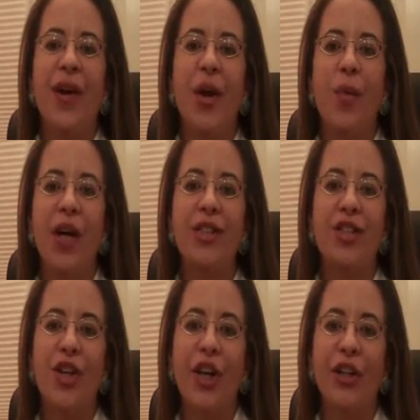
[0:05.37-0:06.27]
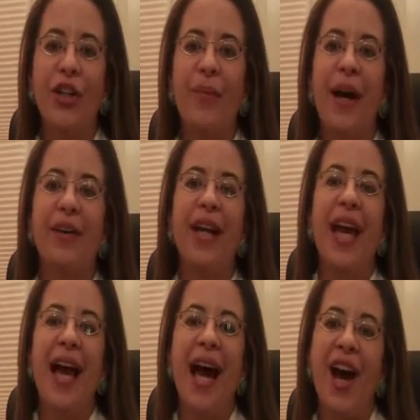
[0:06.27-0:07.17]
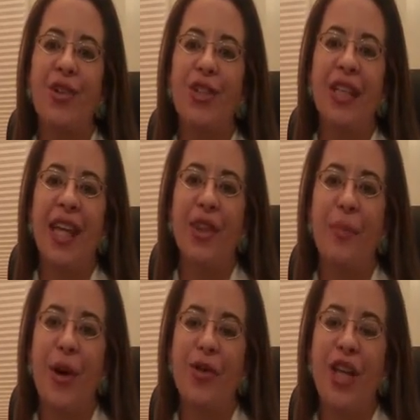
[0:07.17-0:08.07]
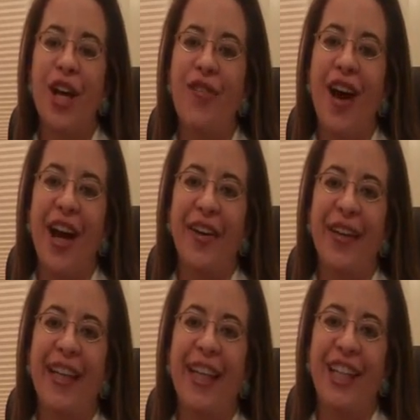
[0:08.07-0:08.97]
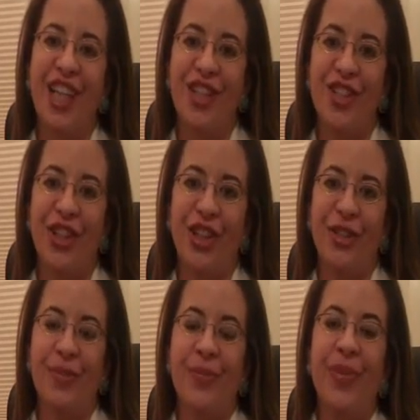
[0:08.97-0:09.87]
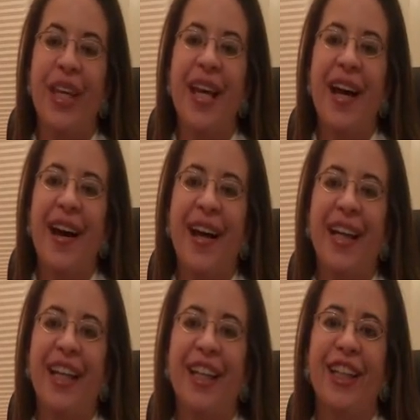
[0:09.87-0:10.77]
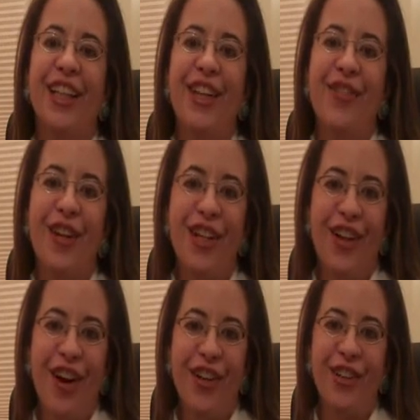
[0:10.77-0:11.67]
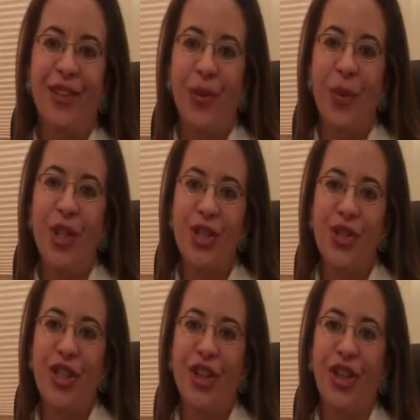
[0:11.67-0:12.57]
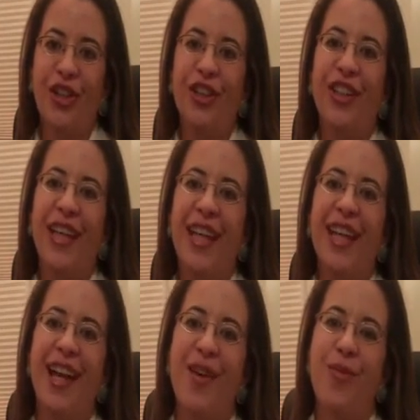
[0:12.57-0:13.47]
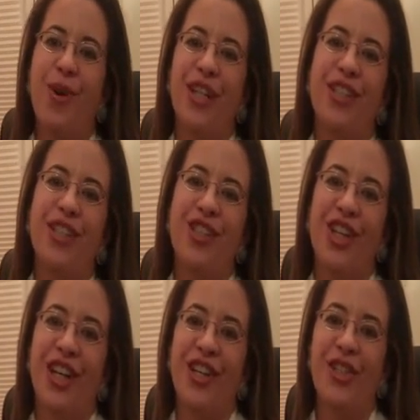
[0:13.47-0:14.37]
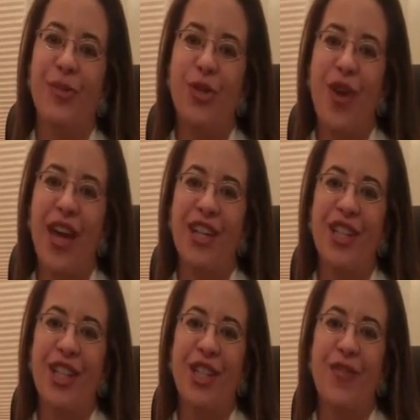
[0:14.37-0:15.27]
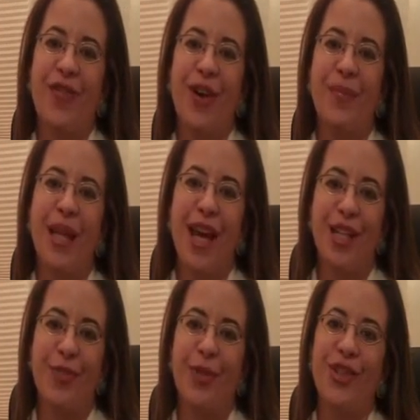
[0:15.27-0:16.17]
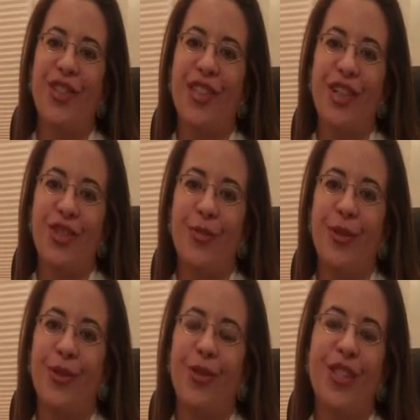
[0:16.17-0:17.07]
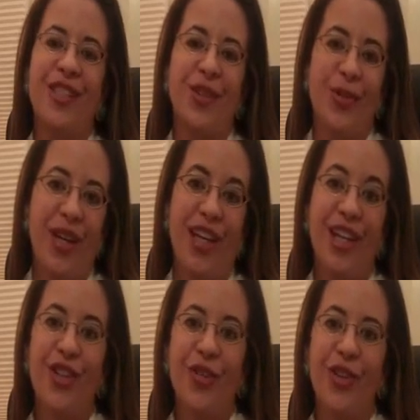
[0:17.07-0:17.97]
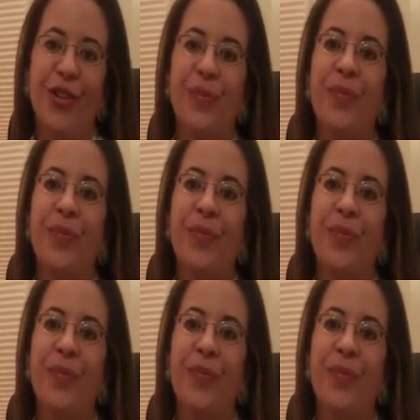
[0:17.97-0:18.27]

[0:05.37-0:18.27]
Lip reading: I want to talk to you about how to get the most out of hiring an intern. I read an article in the Wall Street Journal and I want to share some strategies from the experts and entrepreneurs who they interviewed.